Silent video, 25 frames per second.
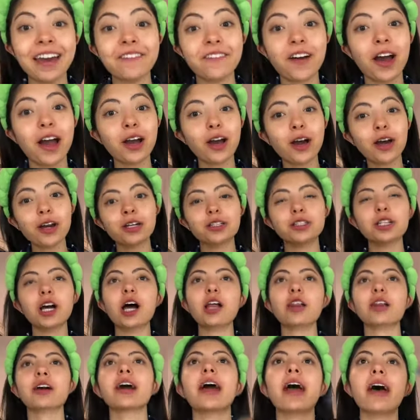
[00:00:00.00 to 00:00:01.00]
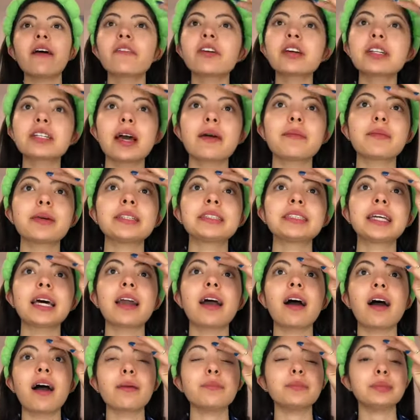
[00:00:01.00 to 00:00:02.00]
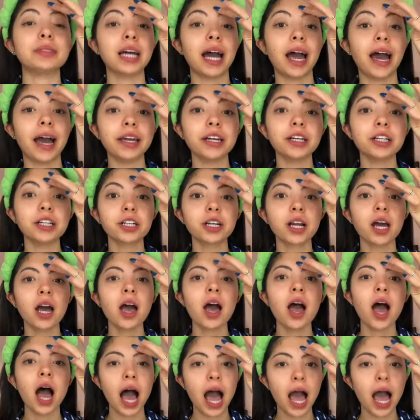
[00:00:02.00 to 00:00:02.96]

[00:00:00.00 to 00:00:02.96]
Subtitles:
If I got a dollar every time I said I'm tired,